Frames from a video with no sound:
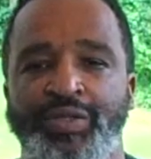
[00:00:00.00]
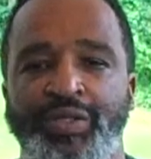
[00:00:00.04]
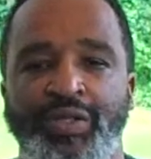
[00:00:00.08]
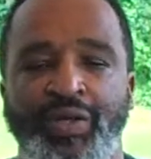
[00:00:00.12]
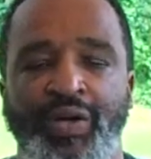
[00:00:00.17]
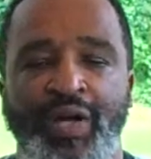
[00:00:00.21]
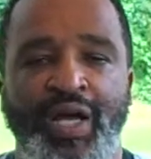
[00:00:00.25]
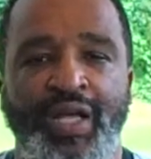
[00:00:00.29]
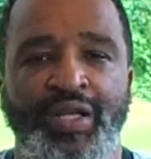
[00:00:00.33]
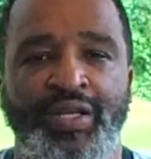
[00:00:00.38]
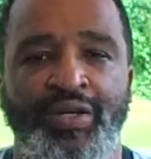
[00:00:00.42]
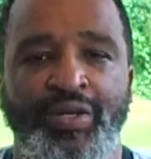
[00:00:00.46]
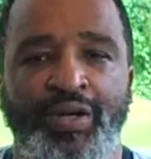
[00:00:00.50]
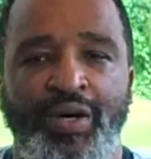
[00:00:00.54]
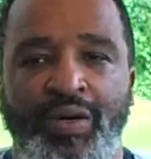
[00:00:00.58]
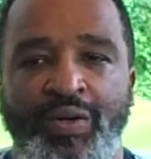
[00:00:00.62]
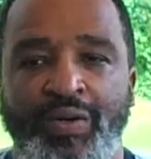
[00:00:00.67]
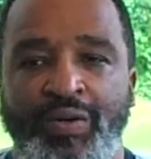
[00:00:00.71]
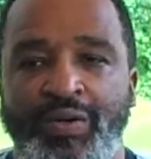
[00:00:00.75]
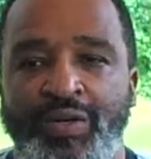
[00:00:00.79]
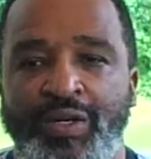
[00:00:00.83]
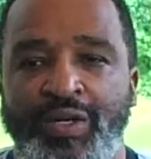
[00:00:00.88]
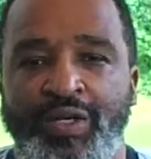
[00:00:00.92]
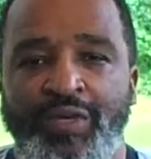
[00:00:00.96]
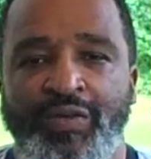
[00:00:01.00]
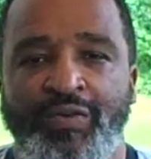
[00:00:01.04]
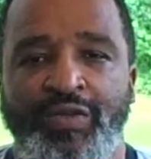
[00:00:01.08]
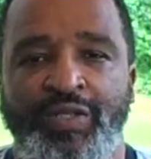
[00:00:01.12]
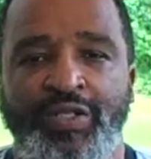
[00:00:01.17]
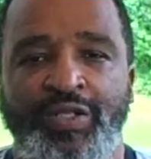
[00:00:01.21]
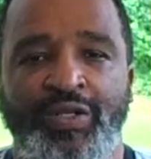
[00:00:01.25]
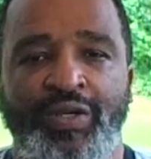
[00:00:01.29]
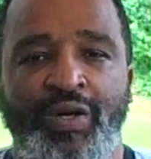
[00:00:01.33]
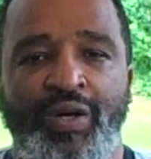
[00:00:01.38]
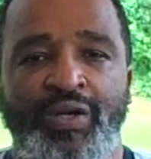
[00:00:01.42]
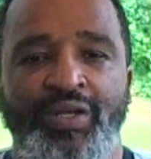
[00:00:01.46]
You know how you go, when
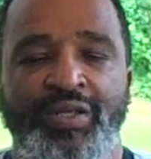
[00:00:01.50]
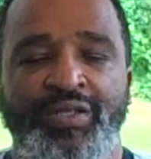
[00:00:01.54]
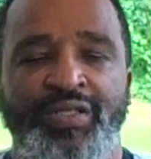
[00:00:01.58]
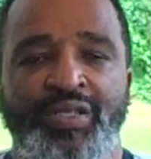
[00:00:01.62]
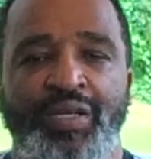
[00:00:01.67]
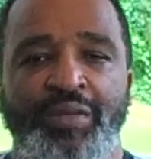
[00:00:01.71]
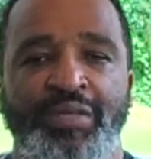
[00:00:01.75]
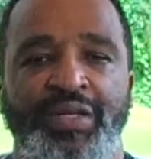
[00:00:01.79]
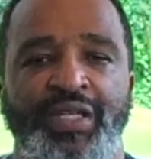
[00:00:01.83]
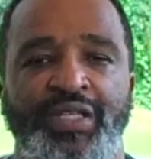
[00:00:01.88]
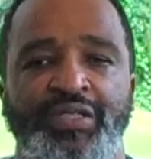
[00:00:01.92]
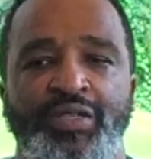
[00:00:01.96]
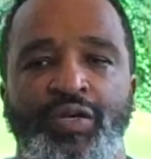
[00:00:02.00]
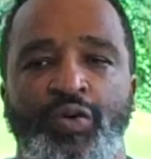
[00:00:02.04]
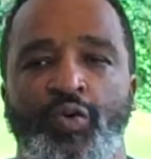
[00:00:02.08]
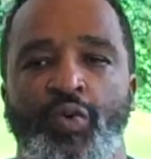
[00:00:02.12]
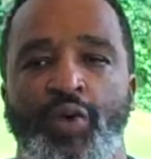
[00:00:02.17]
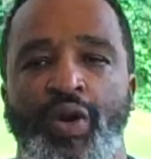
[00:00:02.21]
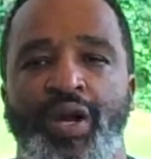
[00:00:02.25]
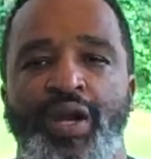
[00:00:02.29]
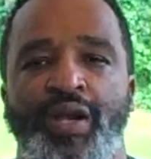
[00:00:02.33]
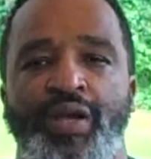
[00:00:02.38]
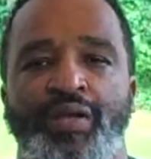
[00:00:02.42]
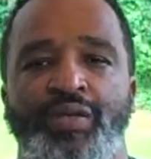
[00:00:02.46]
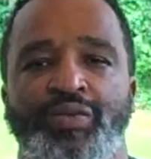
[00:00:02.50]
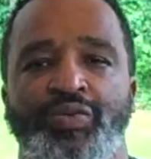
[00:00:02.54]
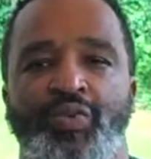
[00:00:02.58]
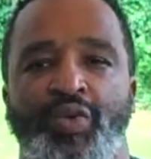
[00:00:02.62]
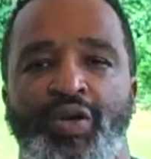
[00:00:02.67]
you go to some of these aquariums